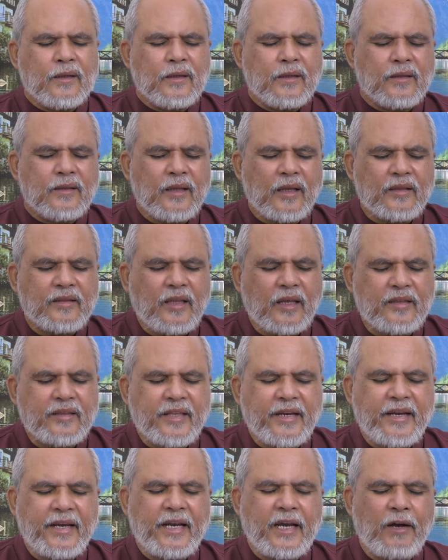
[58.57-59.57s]

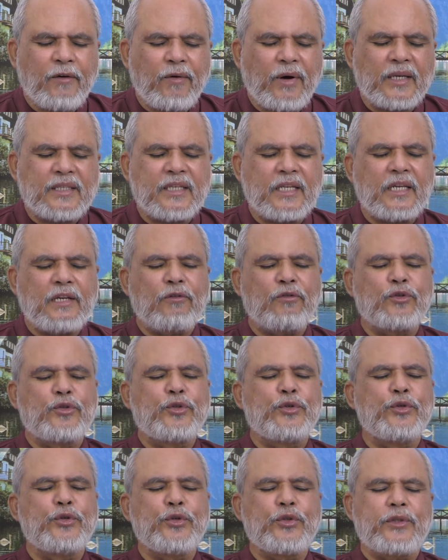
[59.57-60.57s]
Dattatray was an
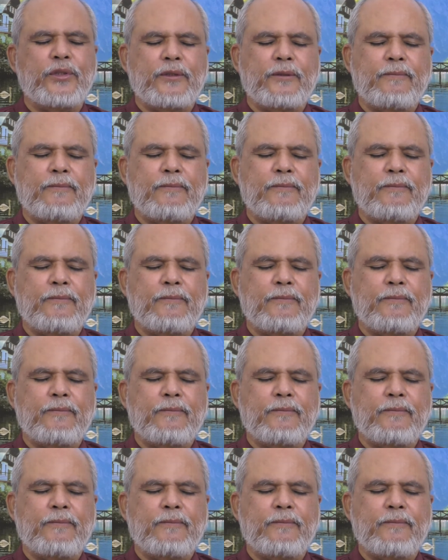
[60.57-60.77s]
avadhut